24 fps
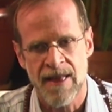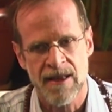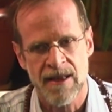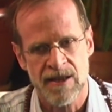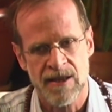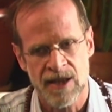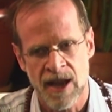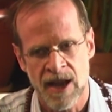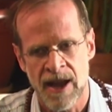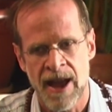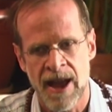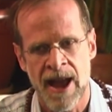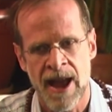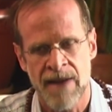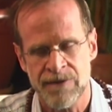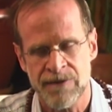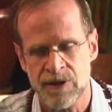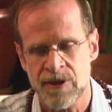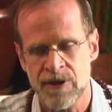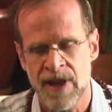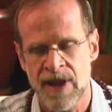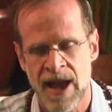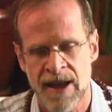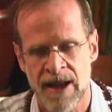after
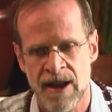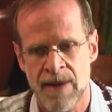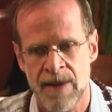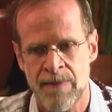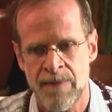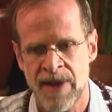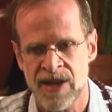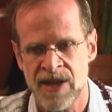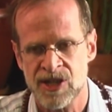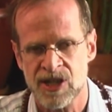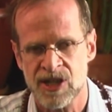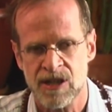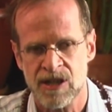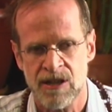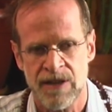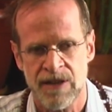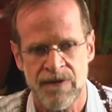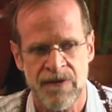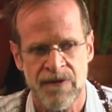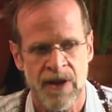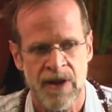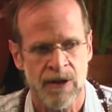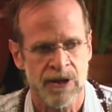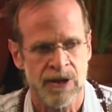that, I basically
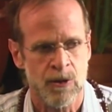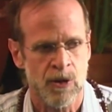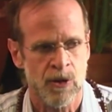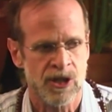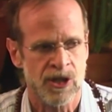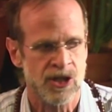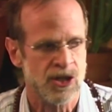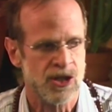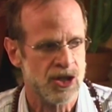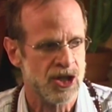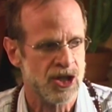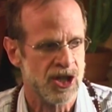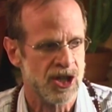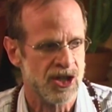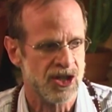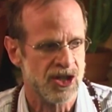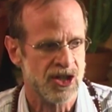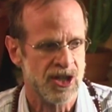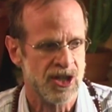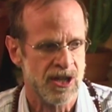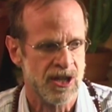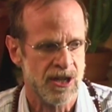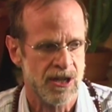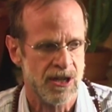felt it wasn't just
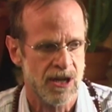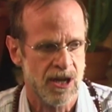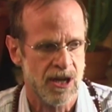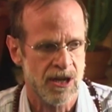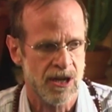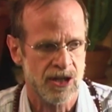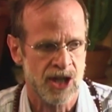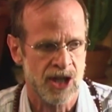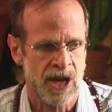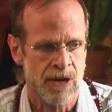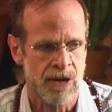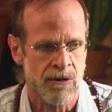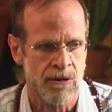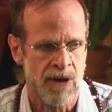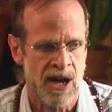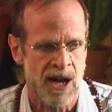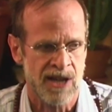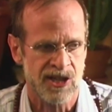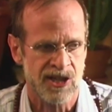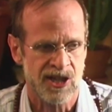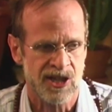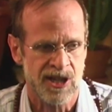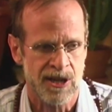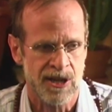a
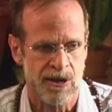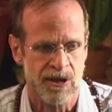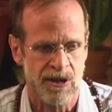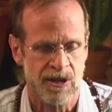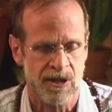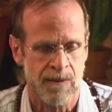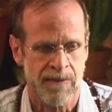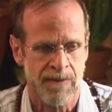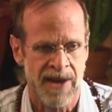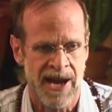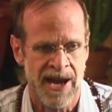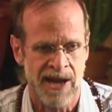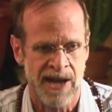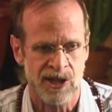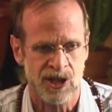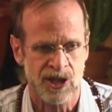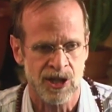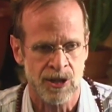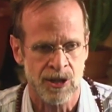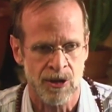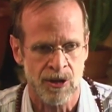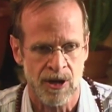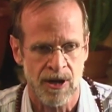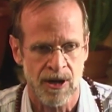generosity or
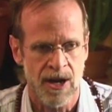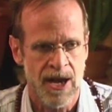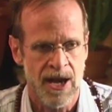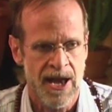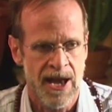compassion or